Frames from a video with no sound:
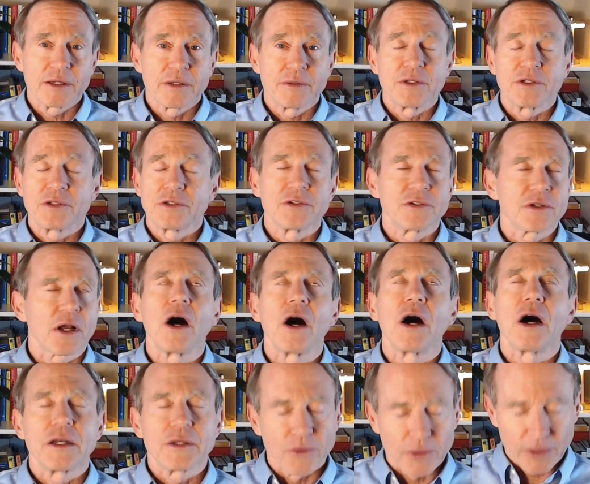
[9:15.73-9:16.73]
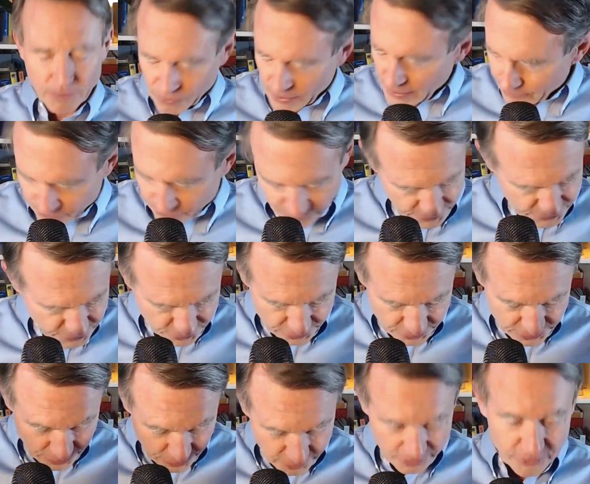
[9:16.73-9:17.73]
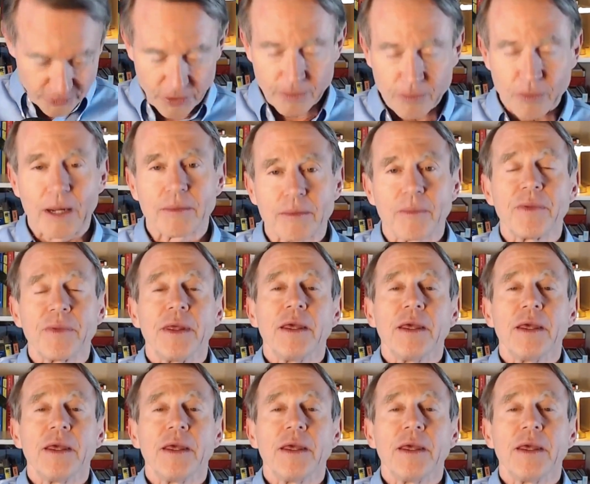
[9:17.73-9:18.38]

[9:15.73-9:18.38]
which is an ongoing problem for us, just an ongoing problem.